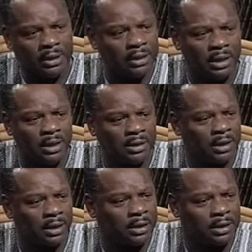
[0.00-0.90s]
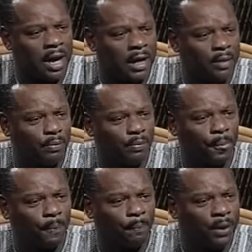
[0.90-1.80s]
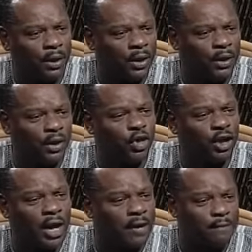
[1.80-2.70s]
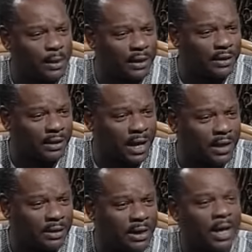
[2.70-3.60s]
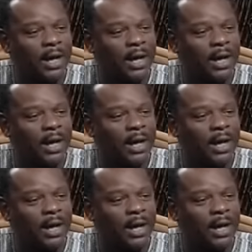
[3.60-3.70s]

It is not even, it should not even be discussed.